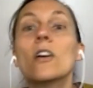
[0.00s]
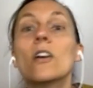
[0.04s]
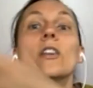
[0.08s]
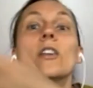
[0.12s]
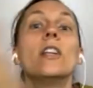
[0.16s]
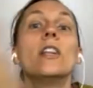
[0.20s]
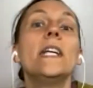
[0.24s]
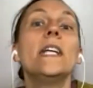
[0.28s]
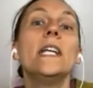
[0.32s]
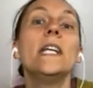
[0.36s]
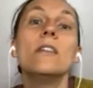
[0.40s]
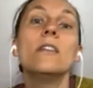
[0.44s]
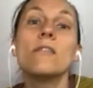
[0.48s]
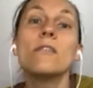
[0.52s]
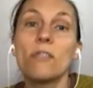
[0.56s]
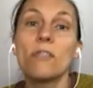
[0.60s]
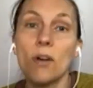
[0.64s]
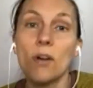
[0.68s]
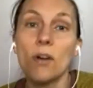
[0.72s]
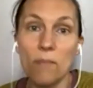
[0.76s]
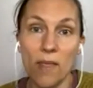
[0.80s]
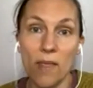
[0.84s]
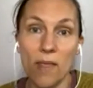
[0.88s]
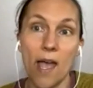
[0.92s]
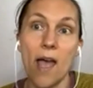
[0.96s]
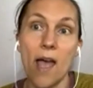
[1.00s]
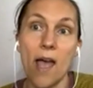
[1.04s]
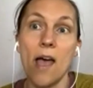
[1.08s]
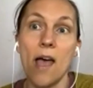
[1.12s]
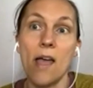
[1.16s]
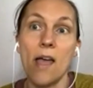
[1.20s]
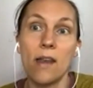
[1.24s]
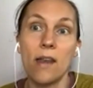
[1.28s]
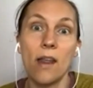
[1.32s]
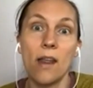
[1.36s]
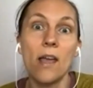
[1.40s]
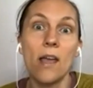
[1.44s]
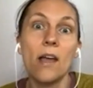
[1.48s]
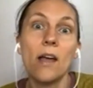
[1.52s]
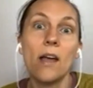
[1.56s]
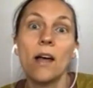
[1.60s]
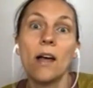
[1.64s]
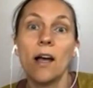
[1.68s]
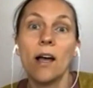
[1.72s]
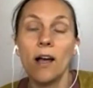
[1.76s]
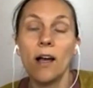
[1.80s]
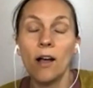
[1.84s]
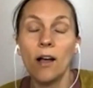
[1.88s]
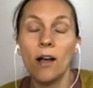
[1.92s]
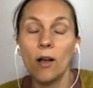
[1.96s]
glean from that,
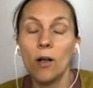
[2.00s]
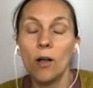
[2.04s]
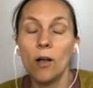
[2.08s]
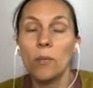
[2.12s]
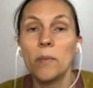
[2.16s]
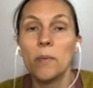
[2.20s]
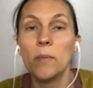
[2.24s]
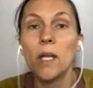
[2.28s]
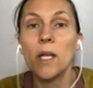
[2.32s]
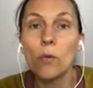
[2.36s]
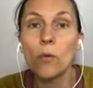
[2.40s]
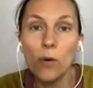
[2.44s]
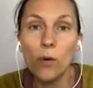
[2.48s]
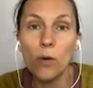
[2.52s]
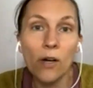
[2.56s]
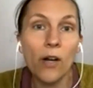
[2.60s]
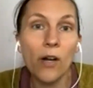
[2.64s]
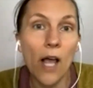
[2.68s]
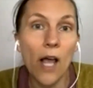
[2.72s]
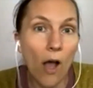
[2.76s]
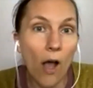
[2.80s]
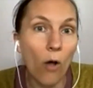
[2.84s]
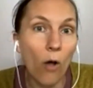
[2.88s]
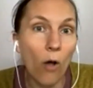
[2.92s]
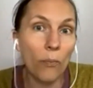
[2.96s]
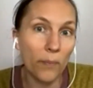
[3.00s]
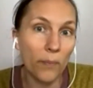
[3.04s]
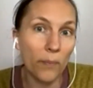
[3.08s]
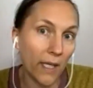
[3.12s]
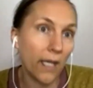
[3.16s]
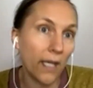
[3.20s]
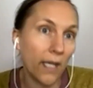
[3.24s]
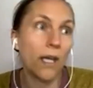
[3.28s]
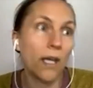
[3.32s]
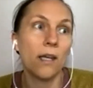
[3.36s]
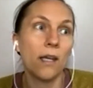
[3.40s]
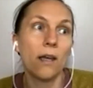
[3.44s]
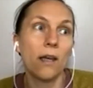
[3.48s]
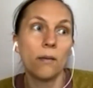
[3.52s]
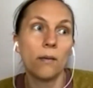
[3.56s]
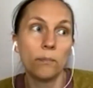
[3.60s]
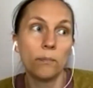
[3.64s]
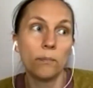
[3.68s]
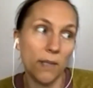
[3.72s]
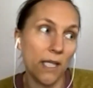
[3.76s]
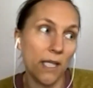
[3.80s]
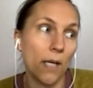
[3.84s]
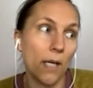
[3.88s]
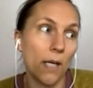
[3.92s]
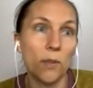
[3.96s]
in order to help me
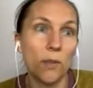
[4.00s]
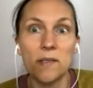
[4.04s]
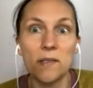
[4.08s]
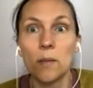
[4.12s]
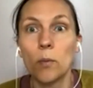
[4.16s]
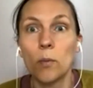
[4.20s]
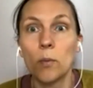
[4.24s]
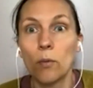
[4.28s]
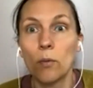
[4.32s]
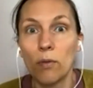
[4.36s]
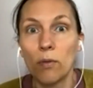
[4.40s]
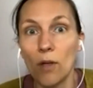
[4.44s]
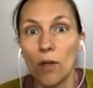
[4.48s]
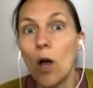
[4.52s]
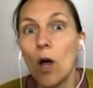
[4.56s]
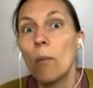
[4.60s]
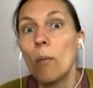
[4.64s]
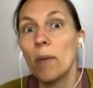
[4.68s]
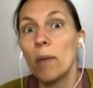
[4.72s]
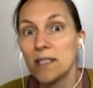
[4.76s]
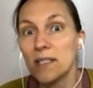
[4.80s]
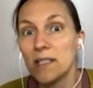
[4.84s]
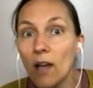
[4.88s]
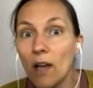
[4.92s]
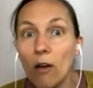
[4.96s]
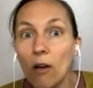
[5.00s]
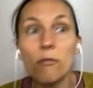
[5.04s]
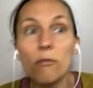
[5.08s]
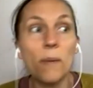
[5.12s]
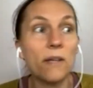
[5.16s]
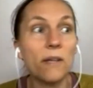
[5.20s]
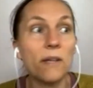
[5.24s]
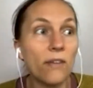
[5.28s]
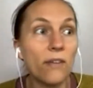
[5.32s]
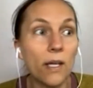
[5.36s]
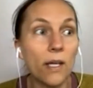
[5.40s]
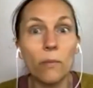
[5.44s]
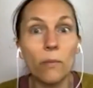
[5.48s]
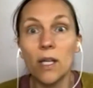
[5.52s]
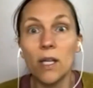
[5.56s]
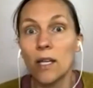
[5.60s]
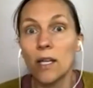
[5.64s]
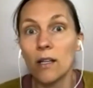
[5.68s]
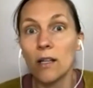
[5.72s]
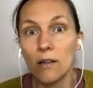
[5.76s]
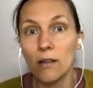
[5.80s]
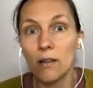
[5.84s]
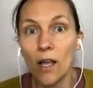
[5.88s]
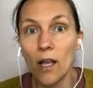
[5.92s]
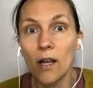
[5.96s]
be able to both help myself, my family,
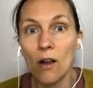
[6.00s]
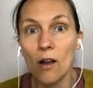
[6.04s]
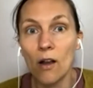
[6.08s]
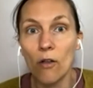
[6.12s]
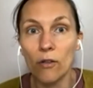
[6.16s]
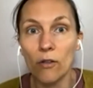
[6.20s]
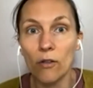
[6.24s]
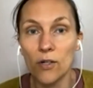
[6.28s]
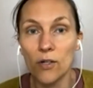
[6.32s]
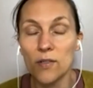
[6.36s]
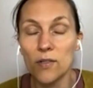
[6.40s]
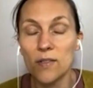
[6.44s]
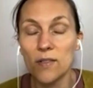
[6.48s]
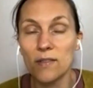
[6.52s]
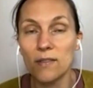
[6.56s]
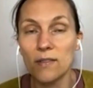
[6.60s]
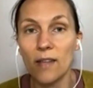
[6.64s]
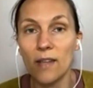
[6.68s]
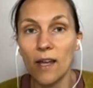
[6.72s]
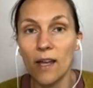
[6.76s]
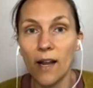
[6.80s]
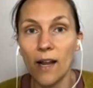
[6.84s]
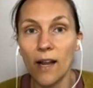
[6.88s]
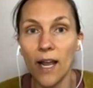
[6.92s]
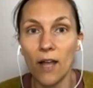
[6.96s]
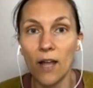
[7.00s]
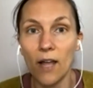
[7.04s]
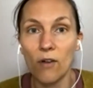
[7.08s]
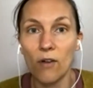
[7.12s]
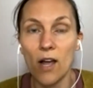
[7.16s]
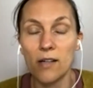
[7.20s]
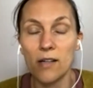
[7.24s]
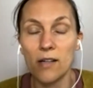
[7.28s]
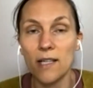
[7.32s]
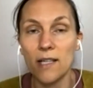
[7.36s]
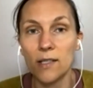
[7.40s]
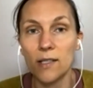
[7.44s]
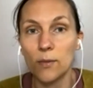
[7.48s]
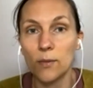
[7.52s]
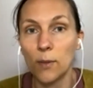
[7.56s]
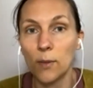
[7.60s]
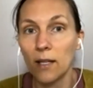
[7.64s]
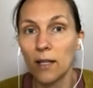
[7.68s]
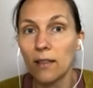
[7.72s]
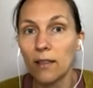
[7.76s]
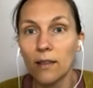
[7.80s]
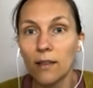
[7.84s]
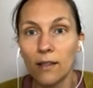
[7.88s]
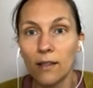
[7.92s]
and others that I have contact with.